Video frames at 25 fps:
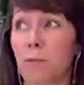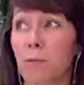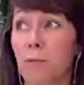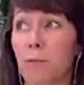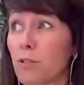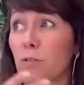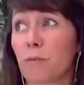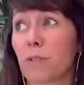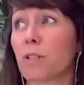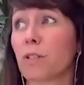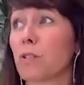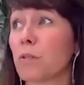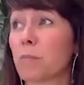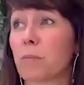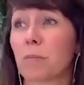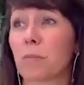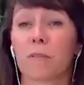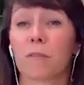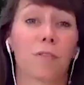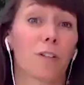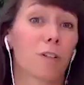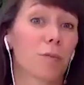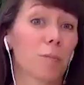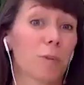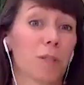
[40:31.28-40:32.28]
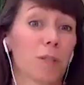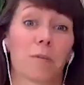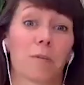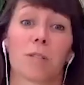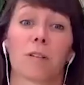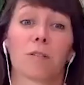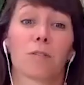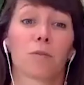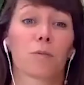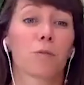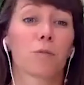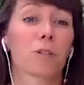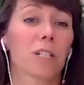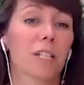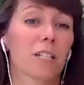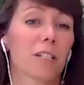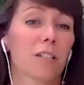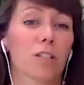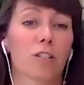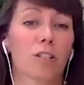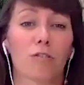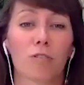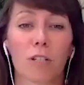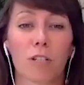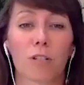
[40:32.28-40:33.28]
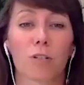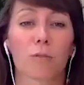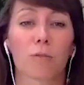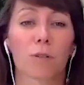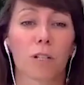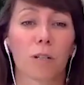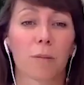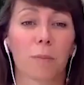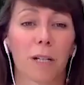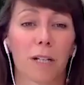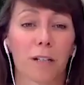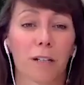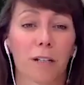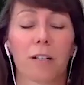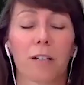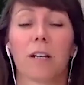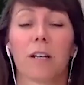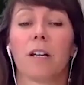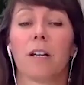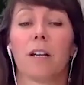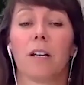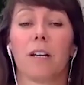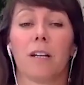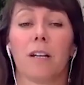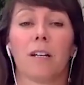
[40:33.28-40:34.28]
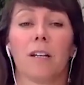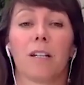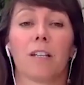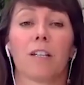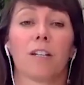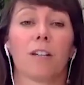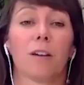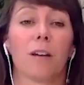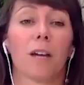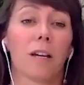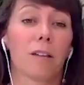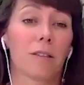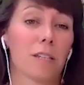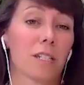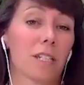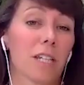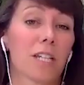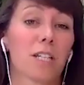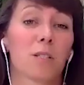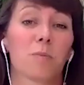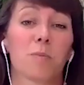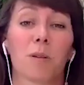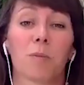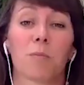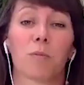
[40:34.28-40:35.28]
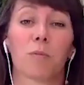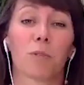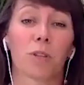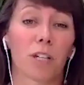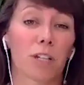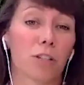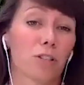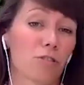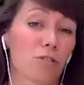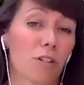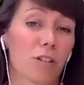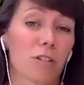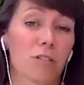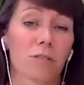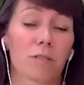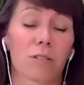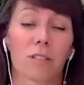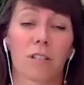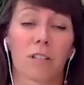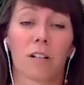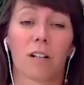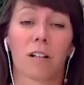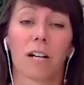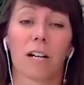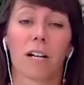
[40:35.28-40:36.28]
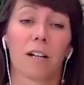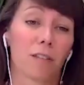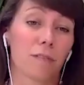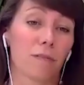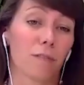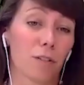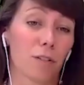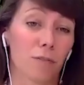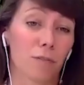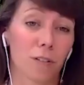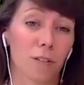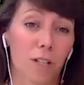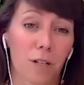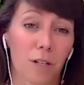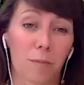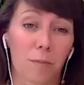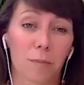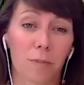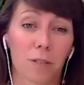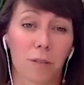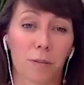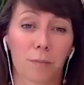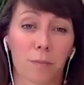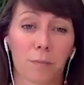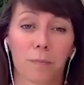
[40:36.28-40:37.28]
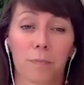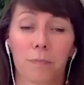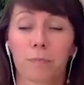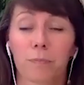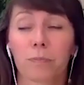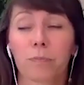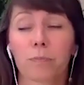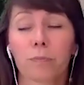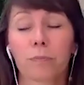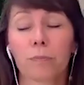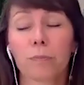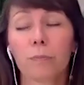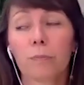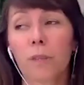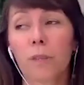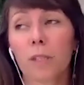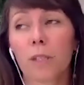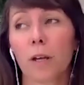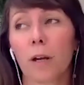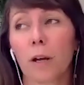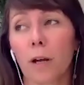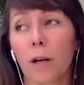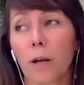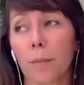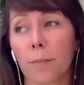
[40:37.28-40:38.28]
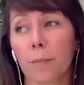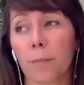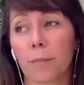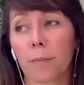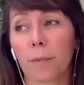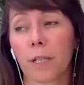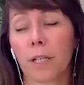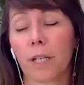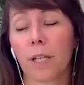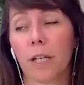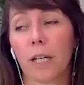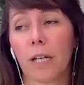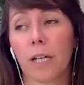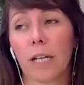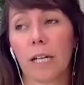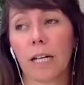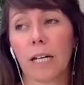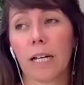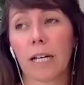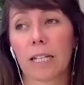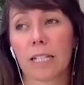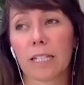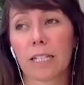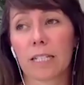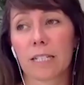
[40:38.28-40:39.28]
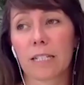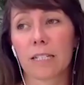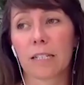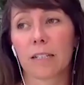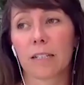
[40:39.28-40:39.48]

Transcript: are just filming themselves walking down the street, talking about, you know, how the day's been, what their struggles are, how they've overcome them. I